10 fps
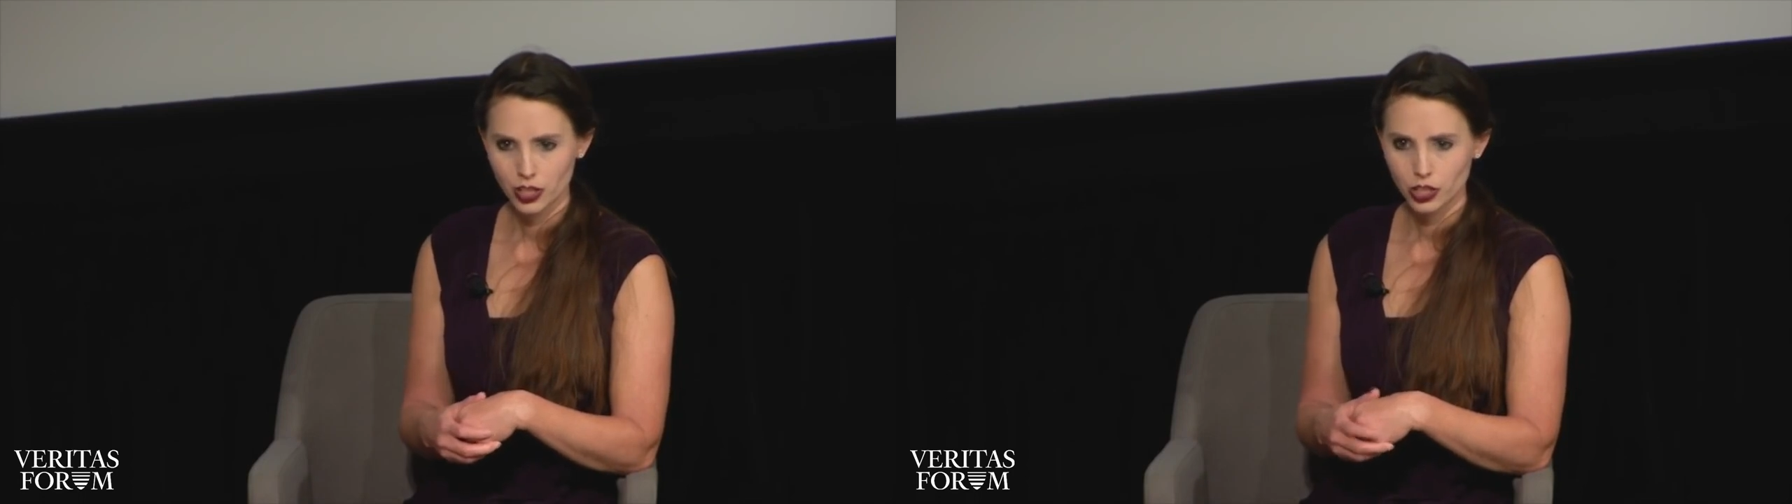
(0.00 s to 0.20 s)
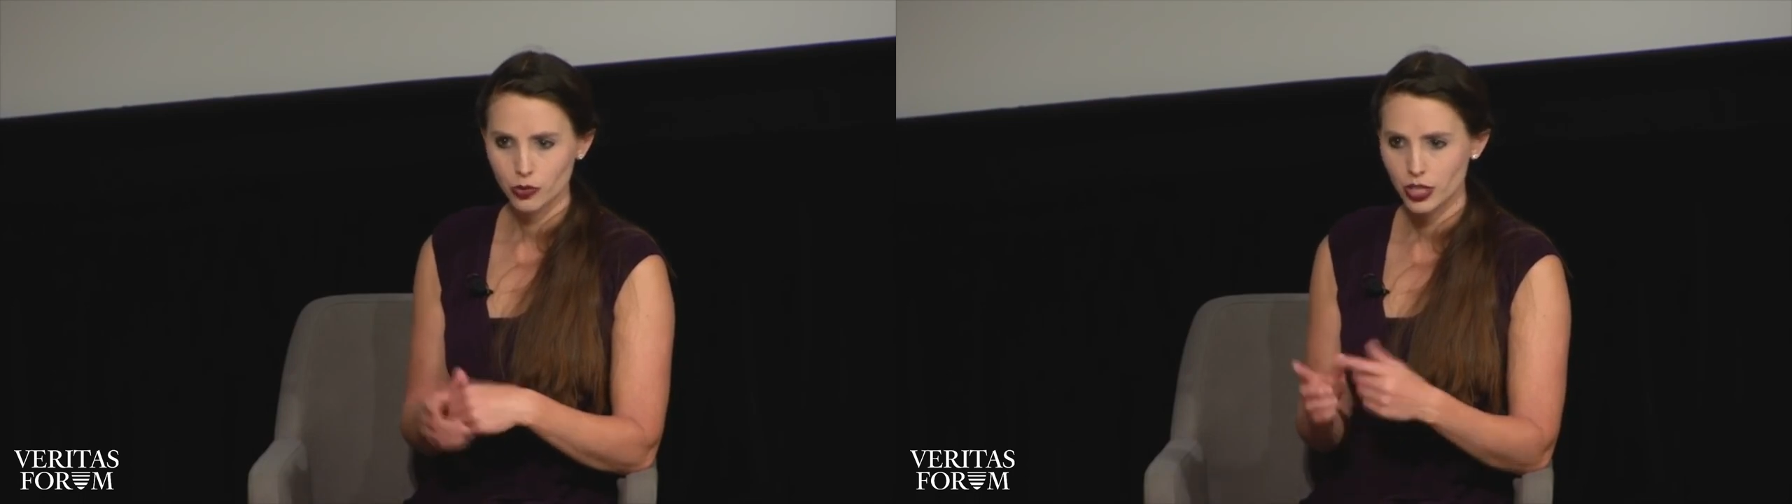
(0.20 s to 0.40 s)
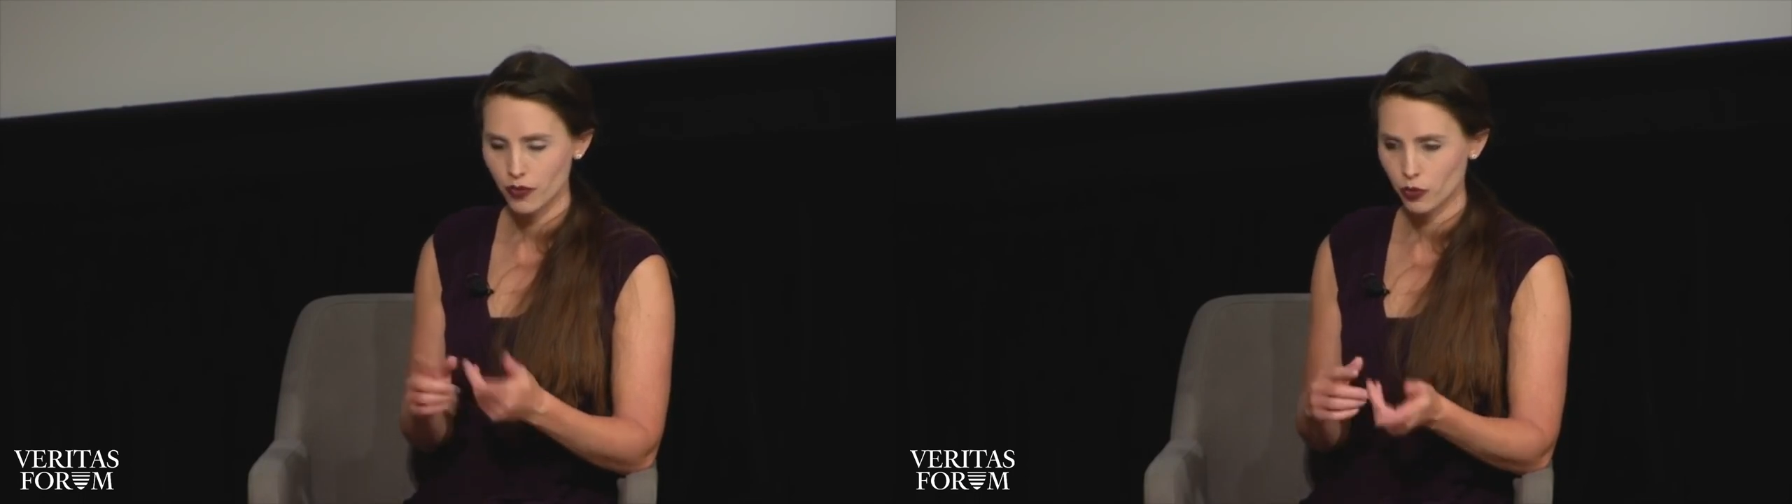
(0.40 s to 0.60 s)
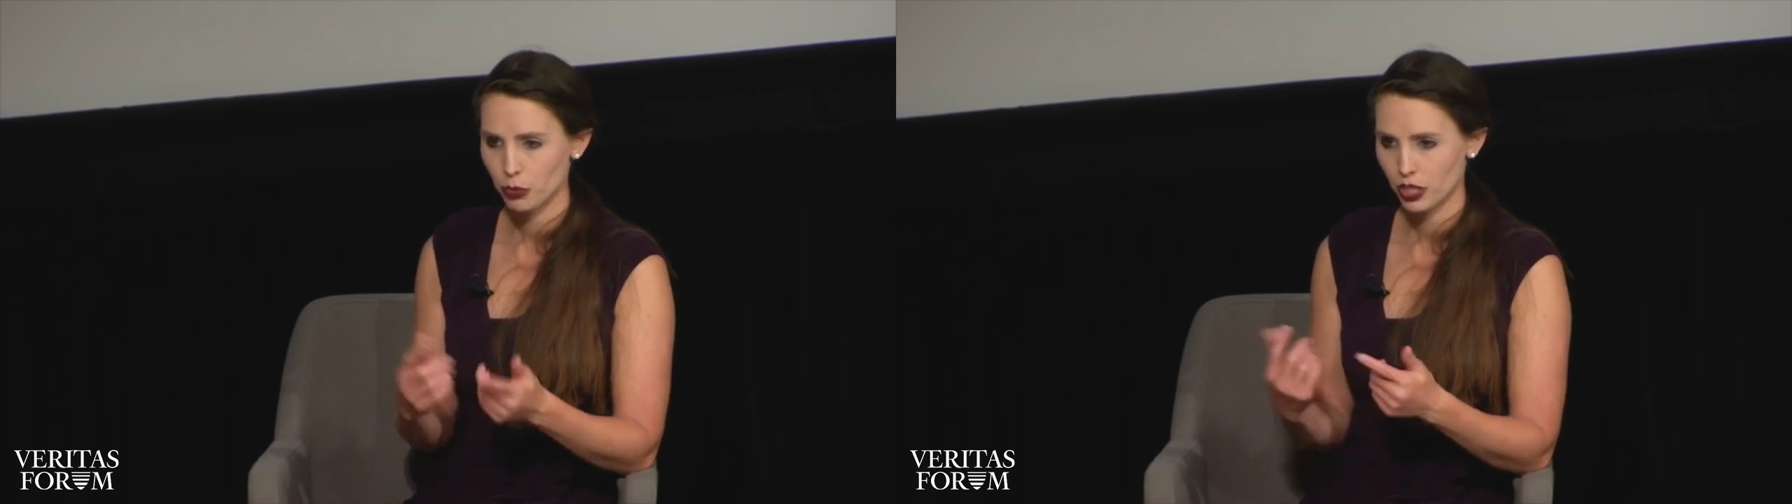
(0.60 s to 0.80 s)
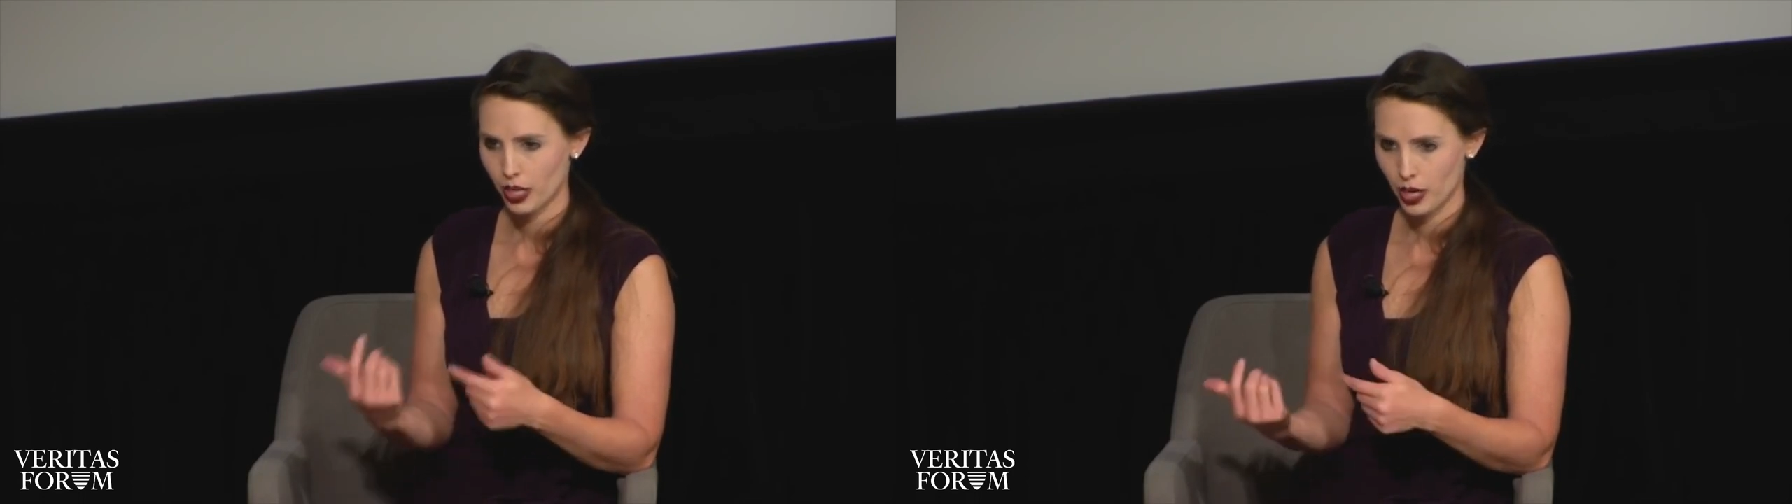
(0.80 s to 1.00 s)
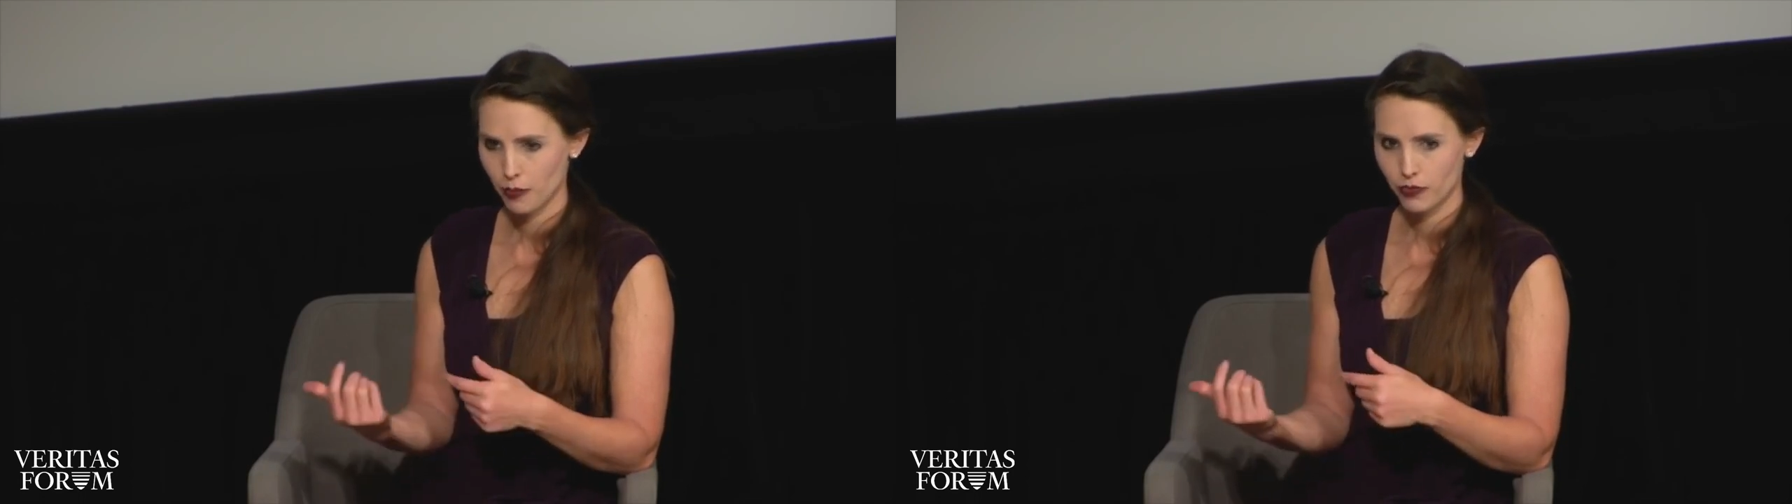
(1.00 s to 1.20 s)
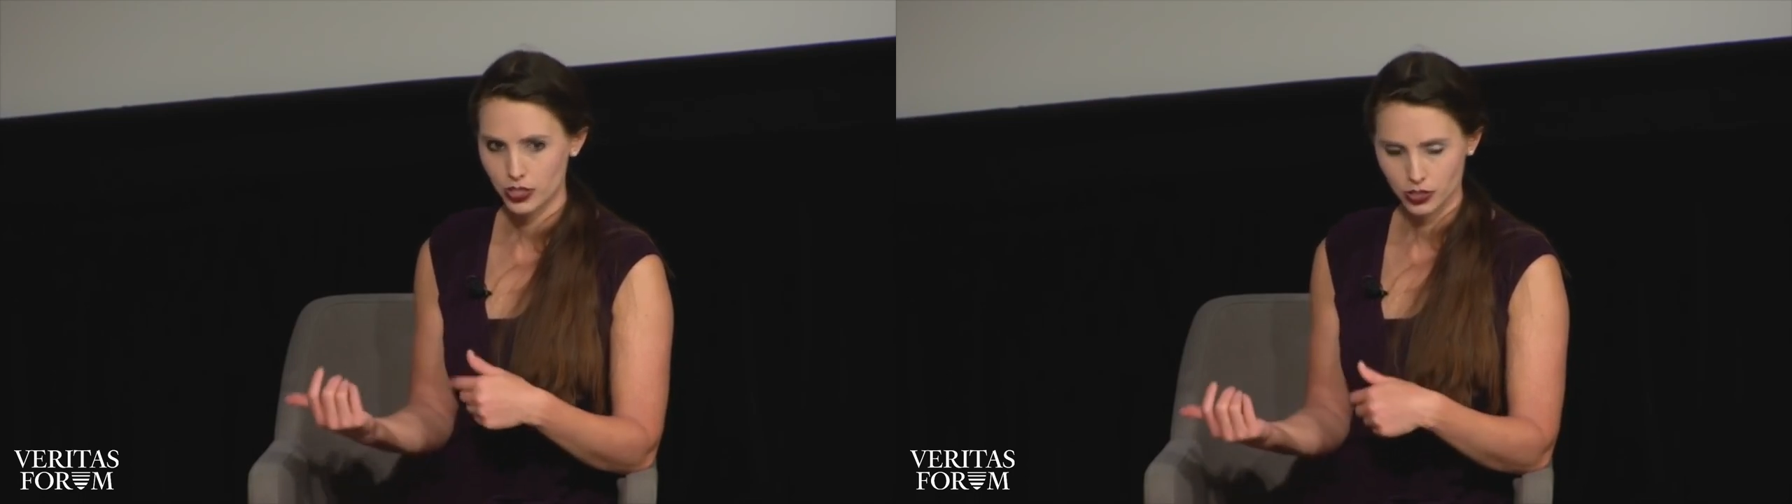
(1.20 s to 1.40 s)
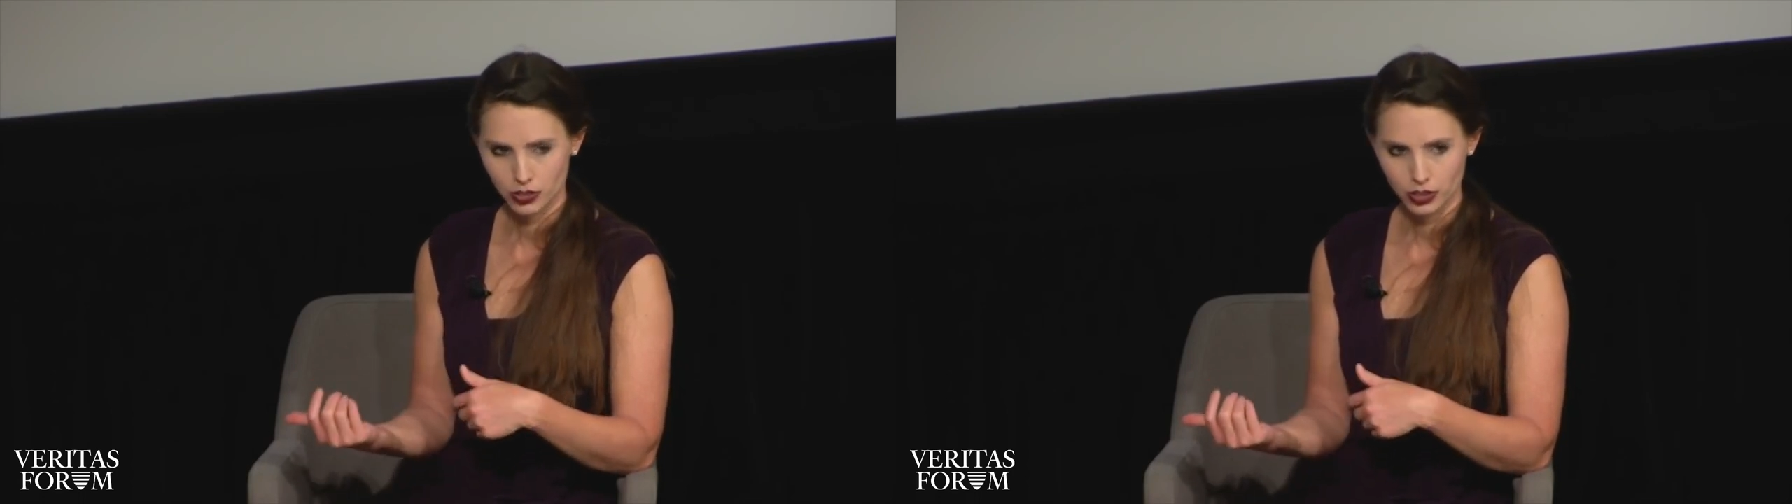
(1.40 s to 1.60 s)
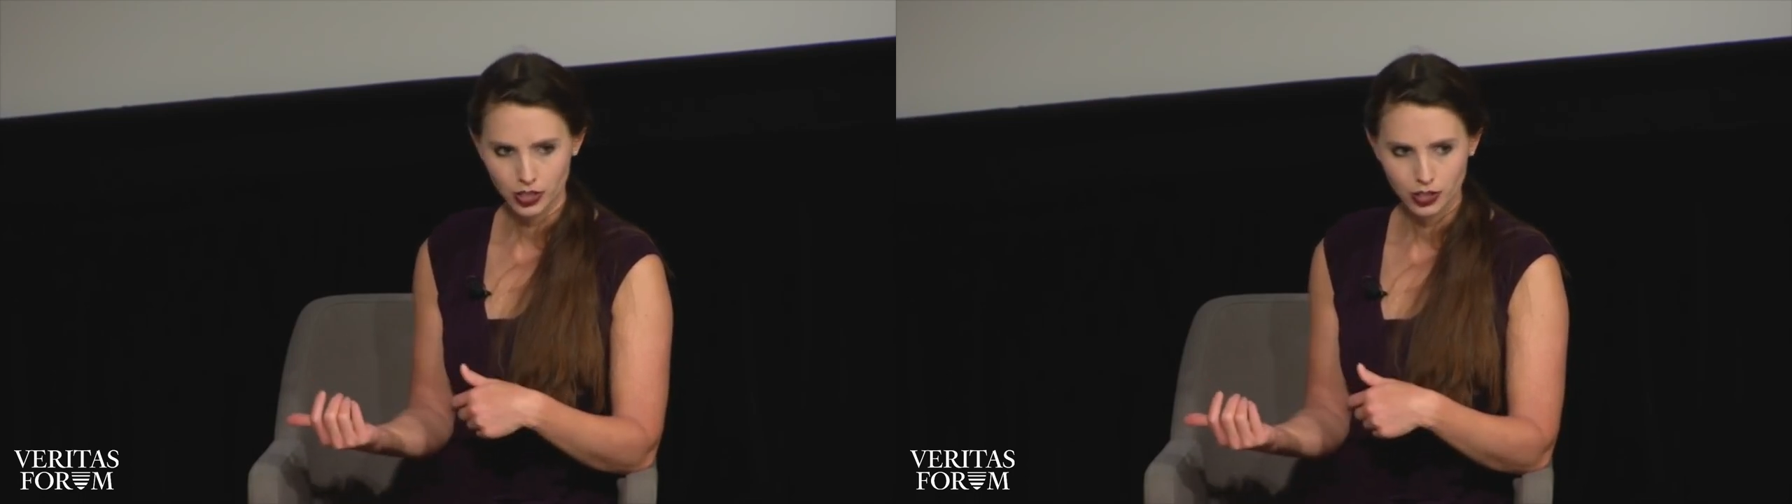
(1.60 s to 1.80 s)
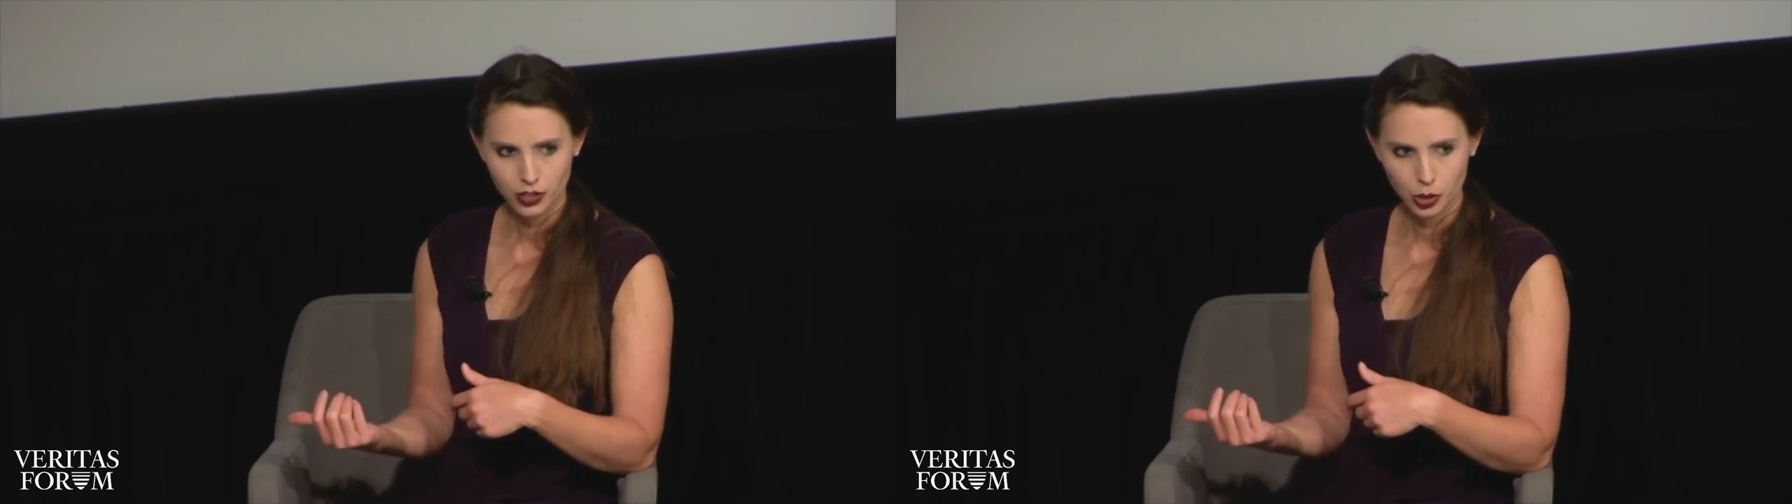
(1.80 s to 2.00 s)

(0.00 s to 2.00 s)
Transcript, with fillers: You never become physically